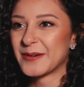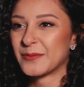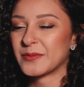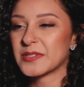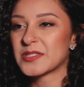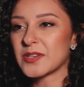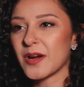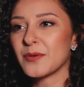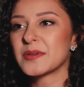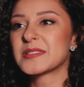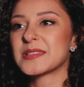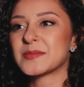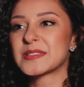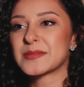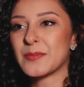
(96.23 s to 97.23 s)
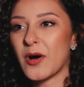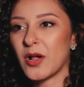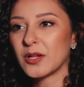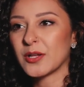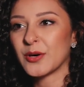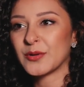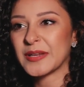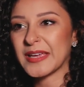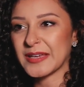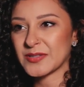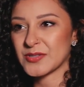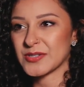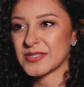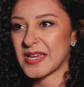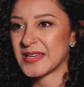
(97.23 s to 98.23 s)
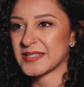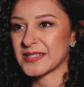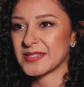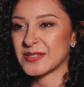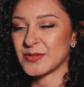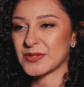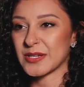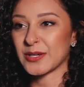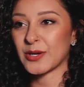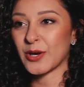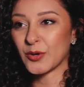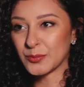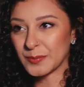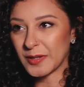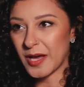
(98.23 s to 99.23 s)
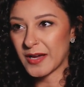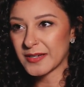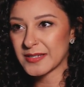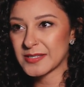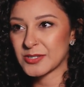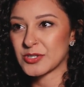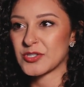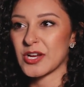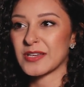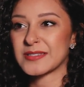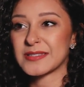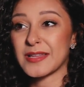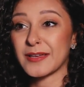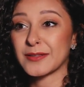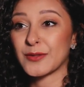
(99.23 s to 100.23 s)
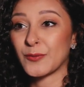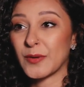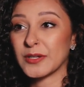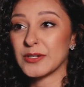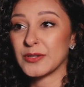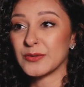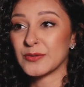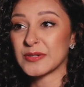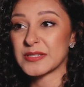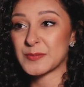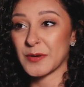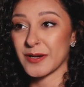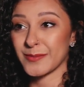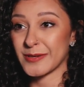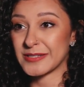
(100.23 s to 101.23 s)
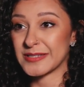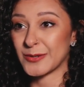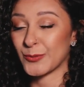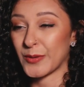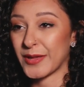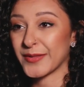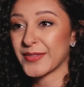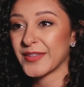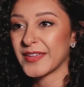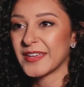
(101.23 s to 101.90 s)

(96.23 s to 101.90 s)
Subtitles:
We'll start with some small coding exercises using code blocks, just like the one you experimented with.